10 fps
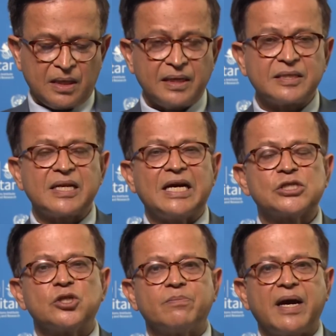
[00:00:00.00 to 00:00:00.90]

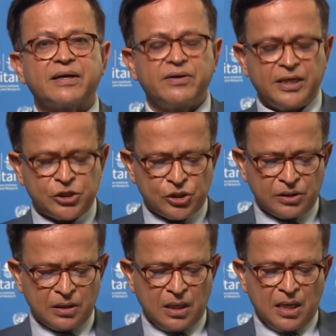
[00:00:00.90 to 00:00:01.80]
International
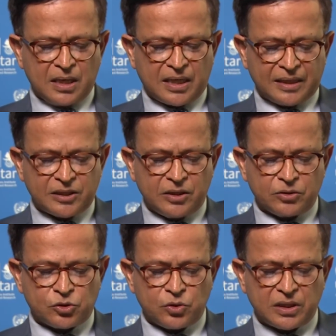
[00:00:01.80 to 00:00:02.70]
migration
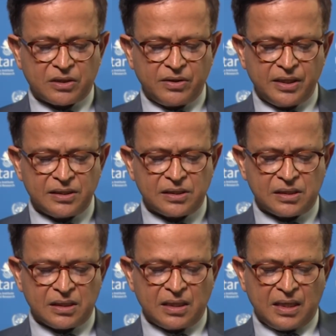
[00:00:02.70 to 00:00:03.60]
continues to increase,
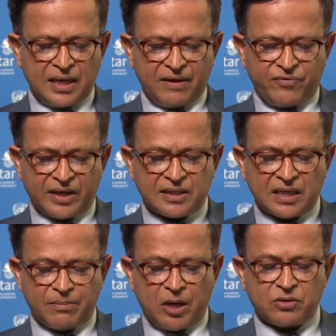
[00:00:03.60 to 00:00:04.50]
affecting
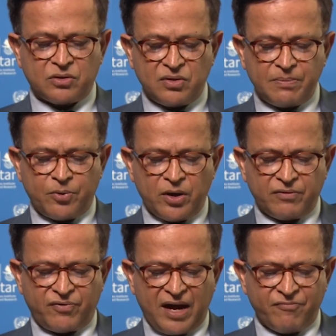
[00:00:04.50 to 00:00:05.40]
about
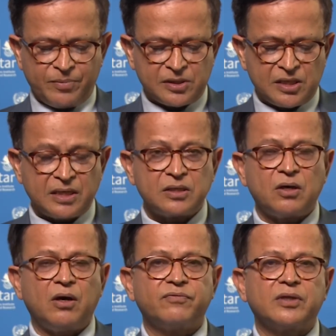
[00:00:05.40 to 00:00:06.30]
3.5%
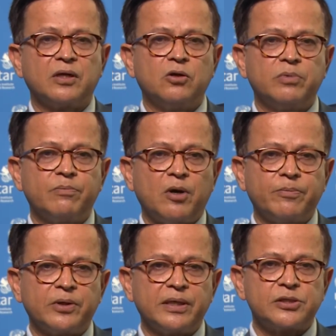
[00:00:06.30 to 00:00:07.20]
of the global
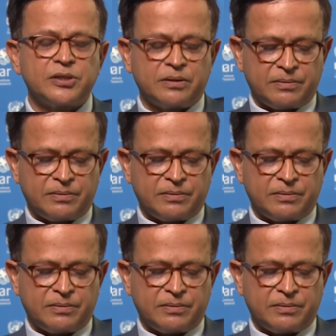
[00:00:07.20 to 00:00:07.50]
population.